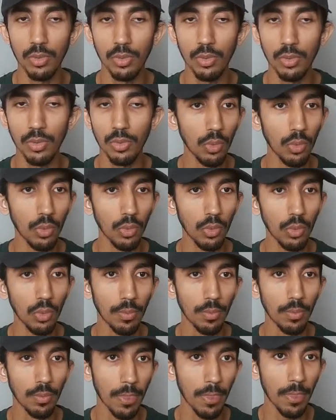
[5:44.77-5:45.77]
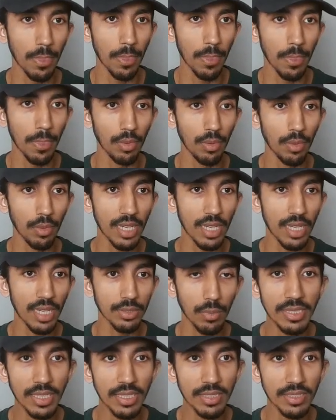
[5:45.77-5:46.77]
So it can
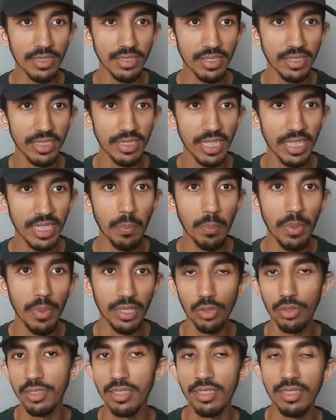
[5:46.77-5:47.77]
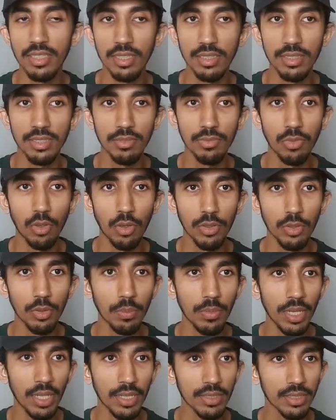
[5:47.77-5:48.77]
maintain the same brand consistency for your
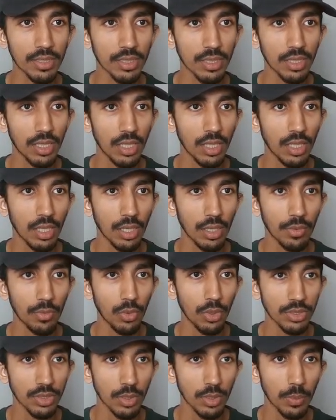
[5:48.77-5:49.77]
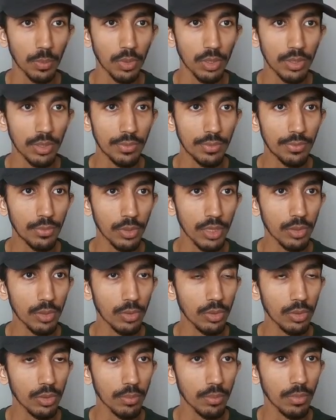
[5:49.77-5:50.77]
brand. For example, if
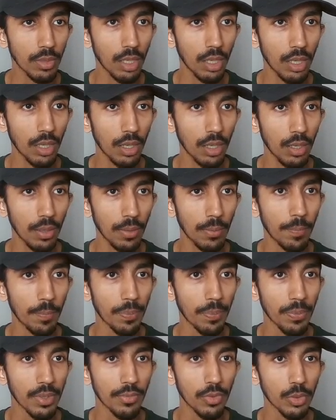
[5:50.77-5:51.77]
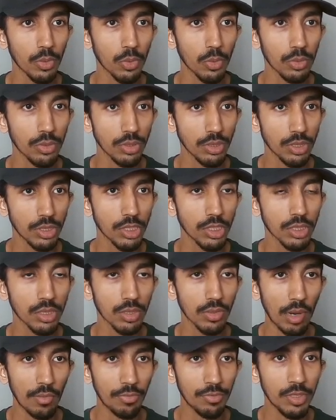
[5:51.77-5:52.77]
you could
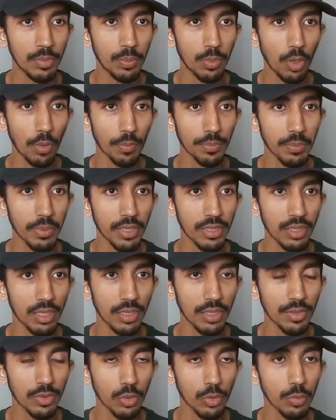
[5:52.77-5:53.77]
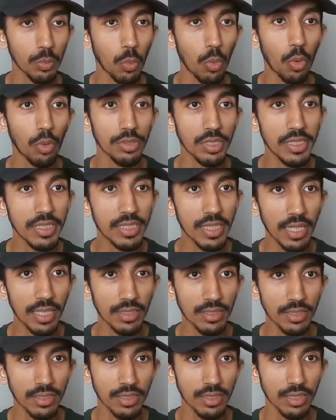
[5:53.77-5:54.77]
craft the prompt better, include more
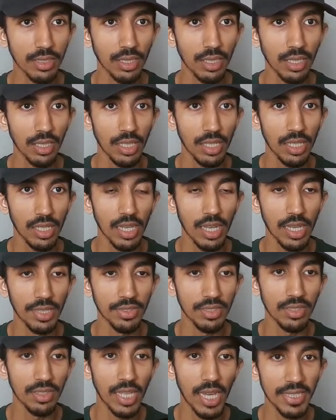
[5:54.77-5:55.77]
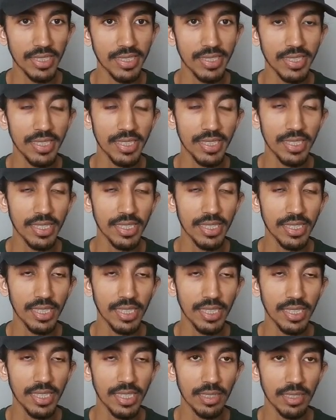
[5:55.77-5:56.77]
details and the lighting,
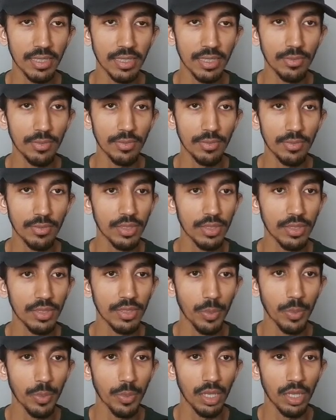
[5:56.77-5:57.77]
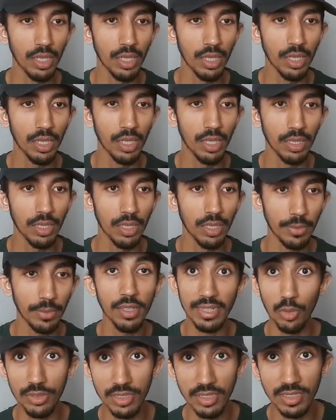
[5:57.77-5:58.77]
even if you want character
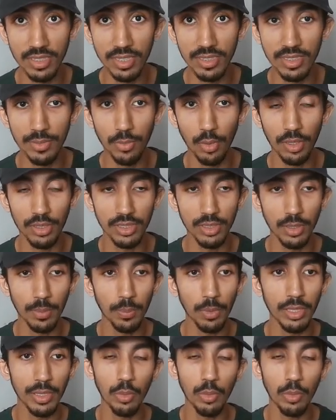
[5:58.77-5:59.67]
consistency, for example, you